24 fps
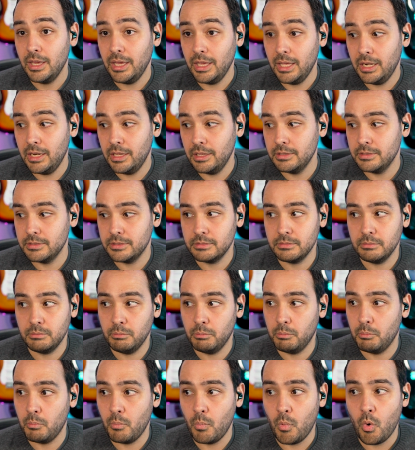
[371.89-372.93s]
It is
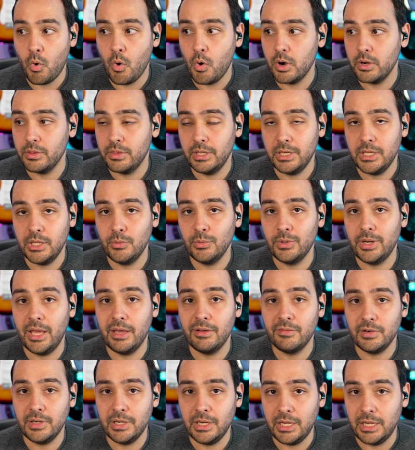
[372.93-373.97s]
more than you would
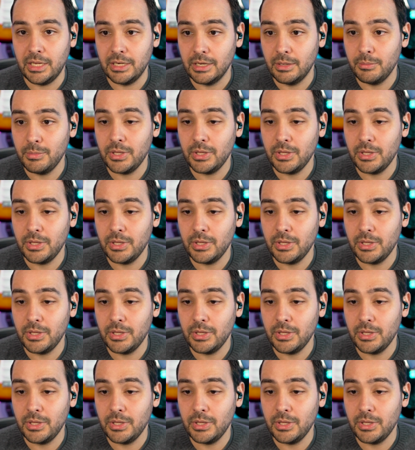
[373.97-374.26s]
ever need.